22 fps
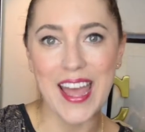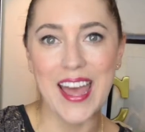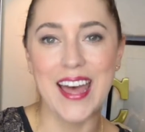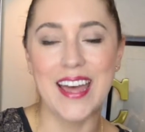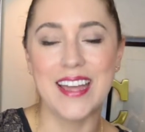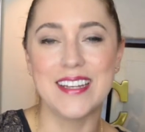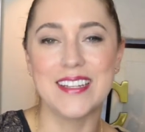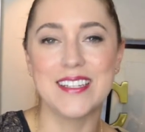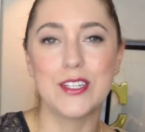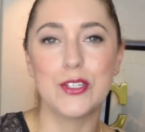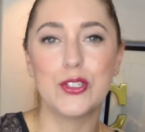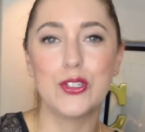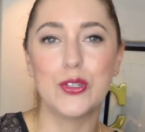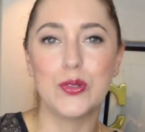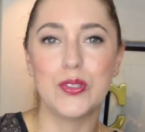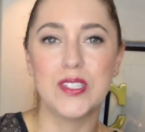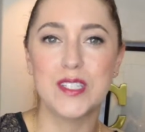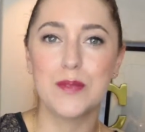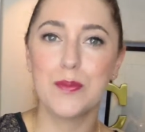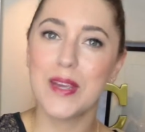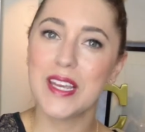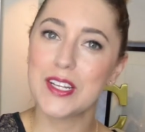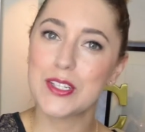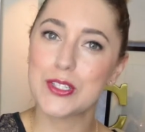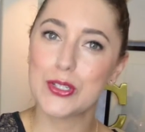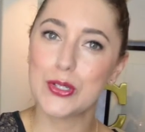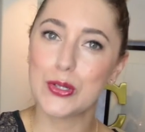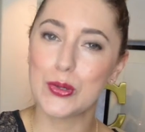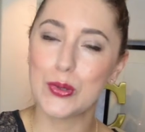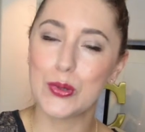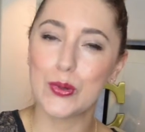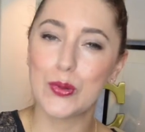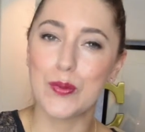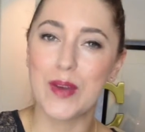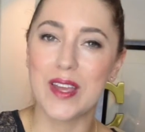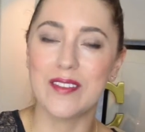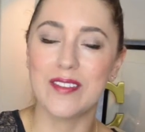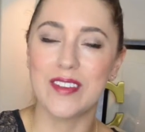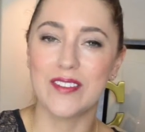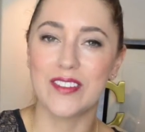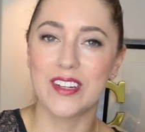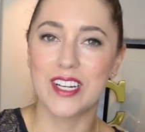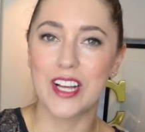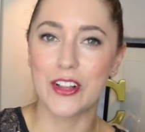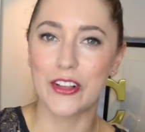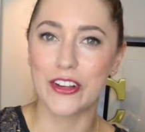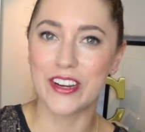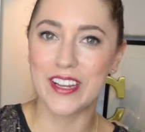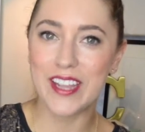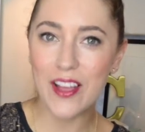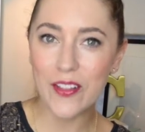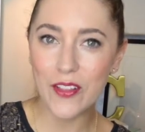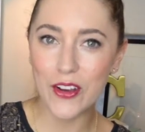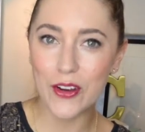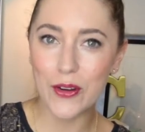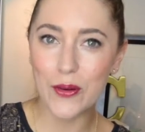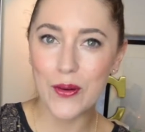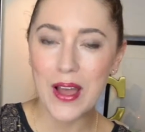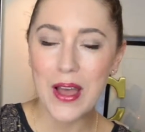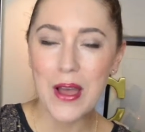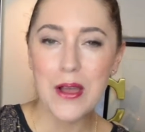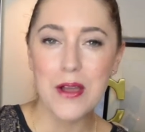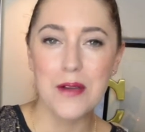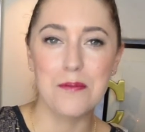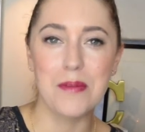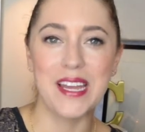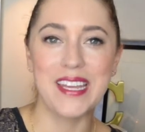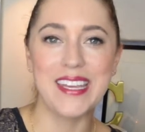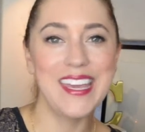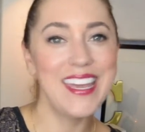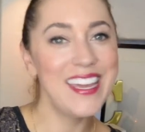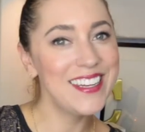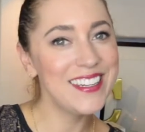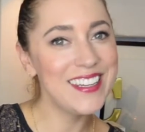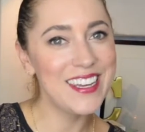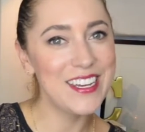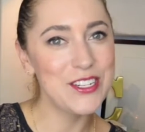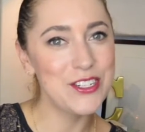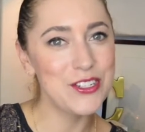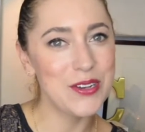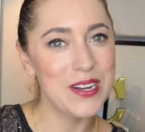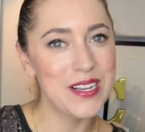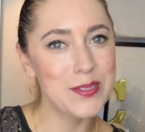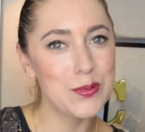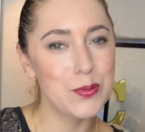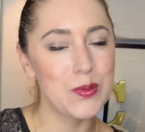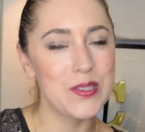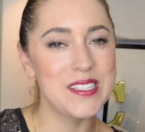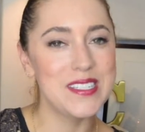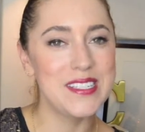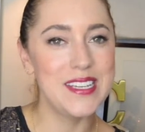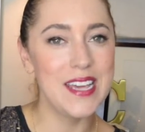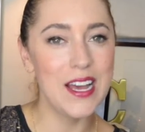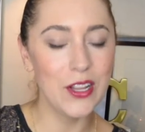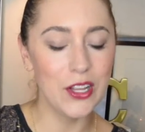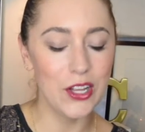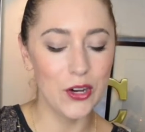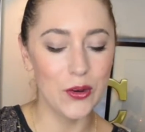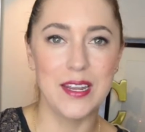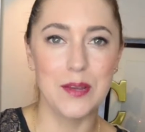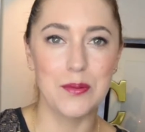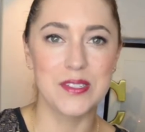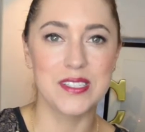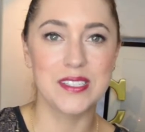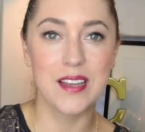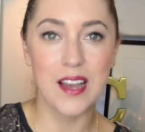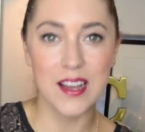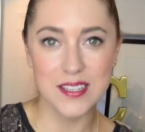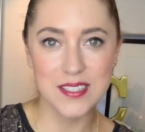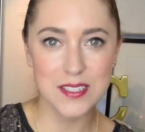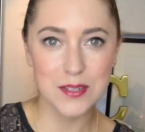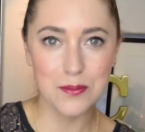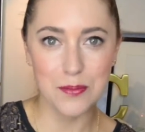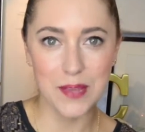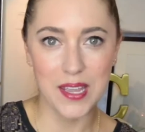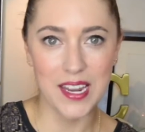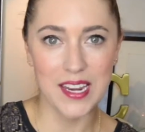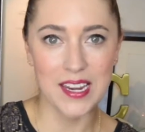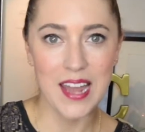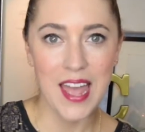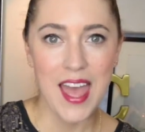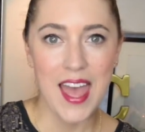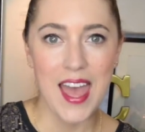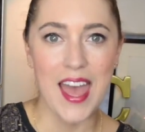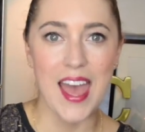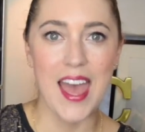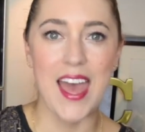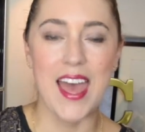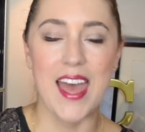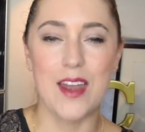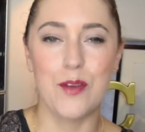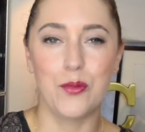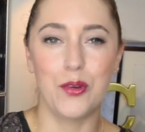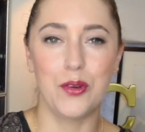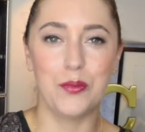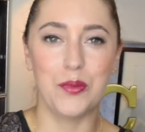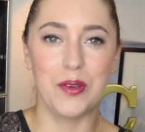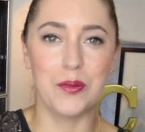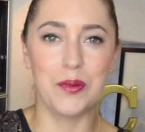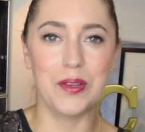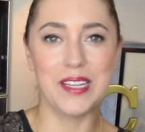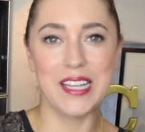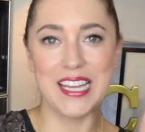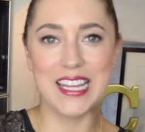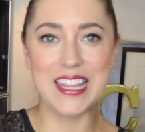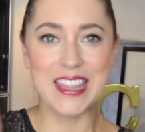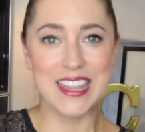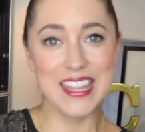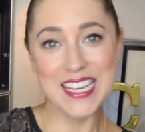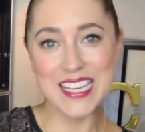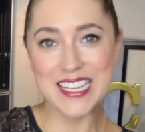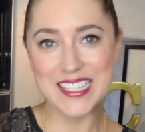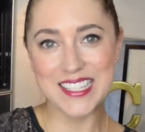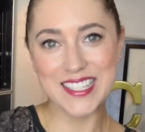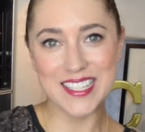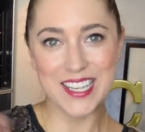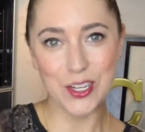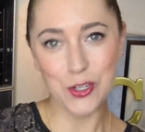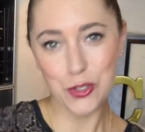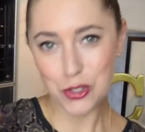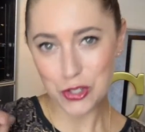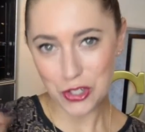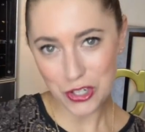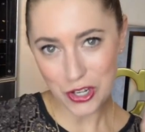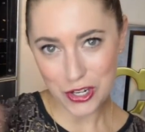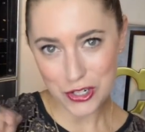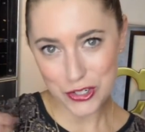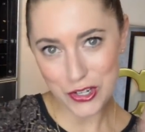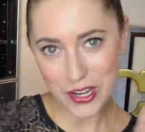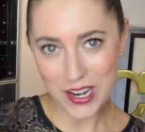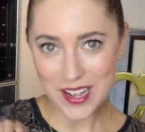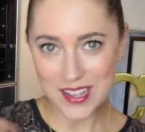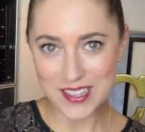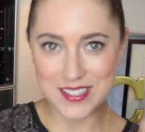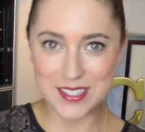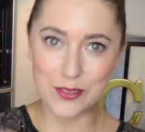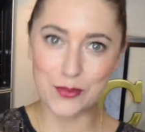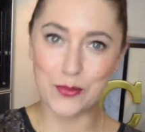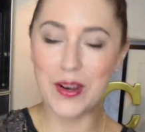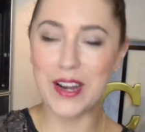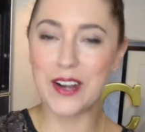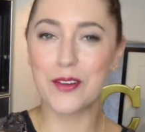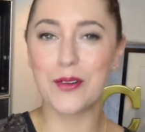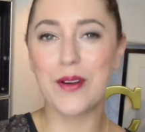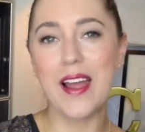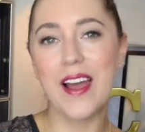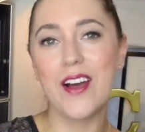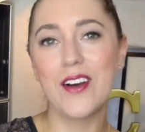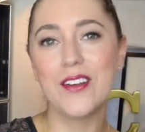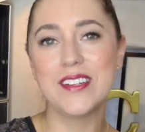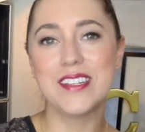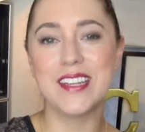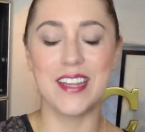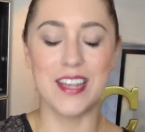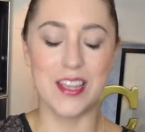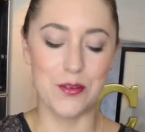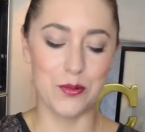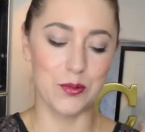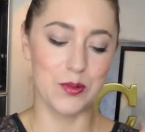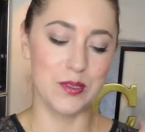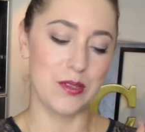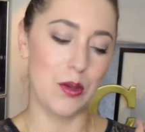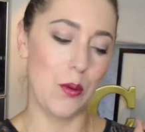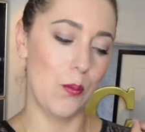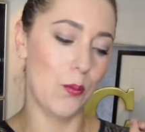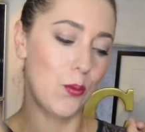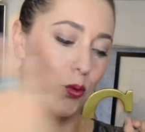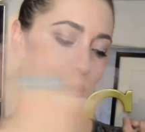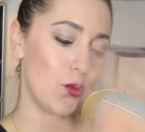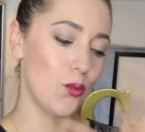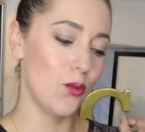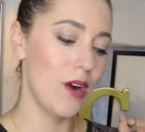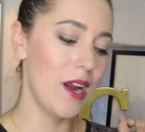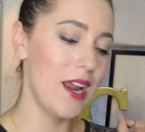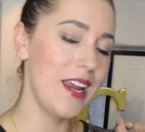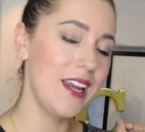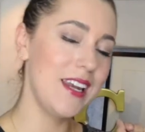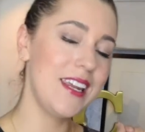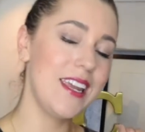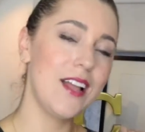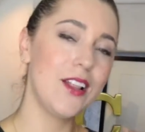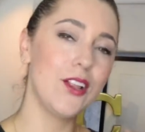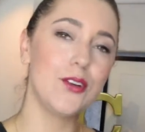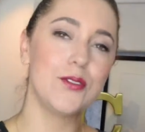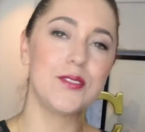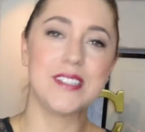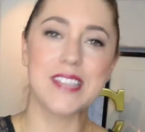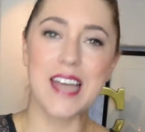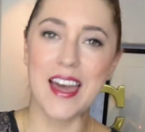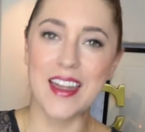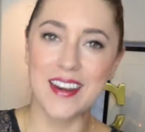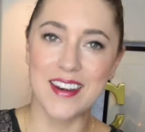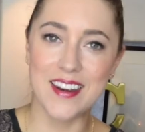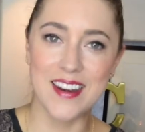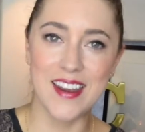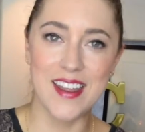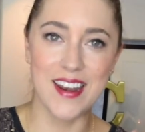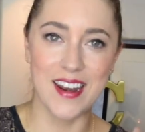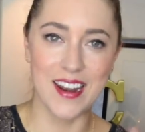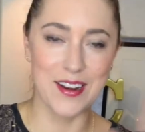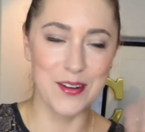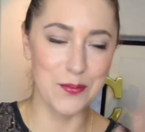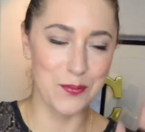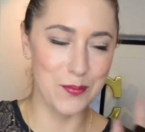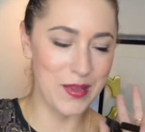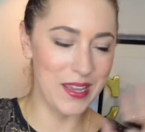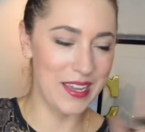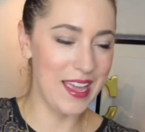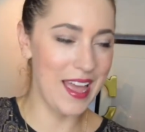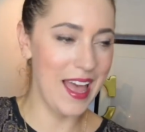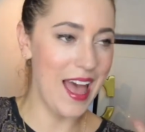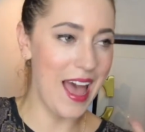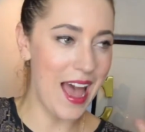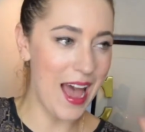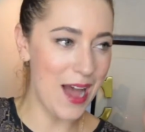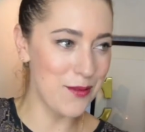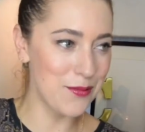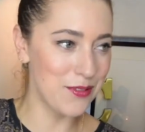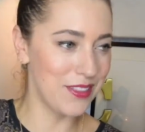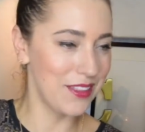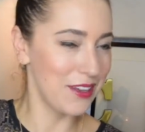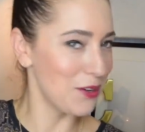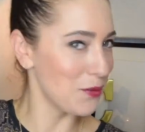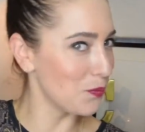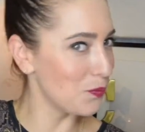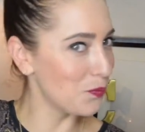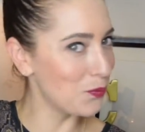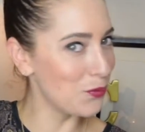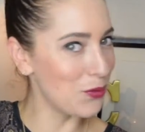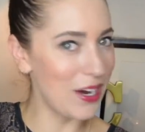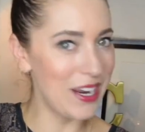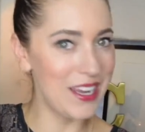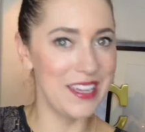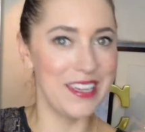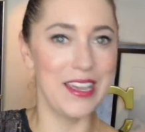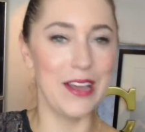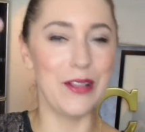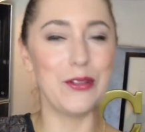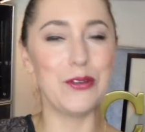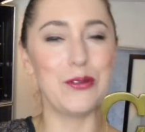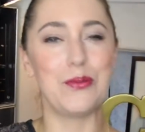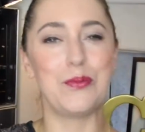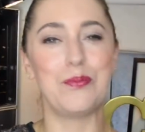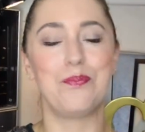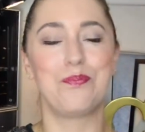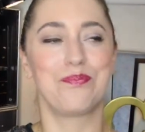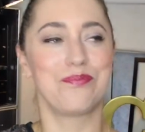And to speak to my favorite color, yellow, my can-can dress was yellow. It was custom made, and when we went like this and shook our dress and ran around, it was bright yellow satin, and I had a big hat with like a bright yellow